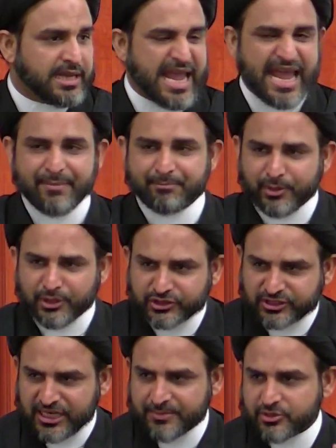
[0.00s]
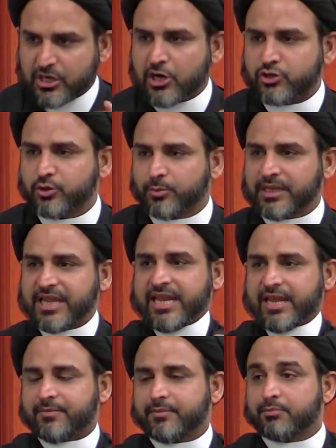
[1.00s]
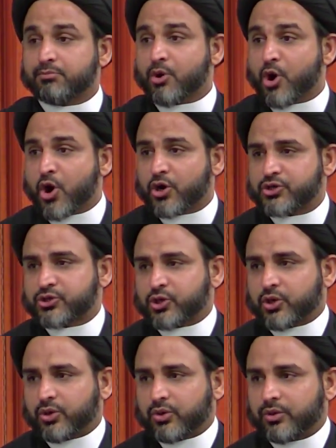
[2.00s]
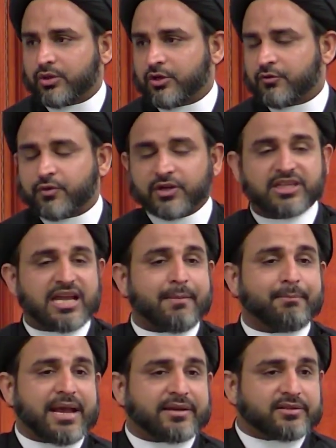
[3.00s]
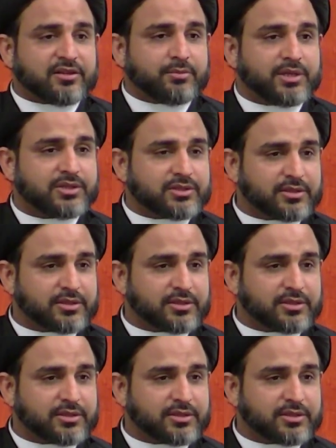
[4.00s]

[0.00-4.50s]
And Muslims are to blame more so for the abandonment.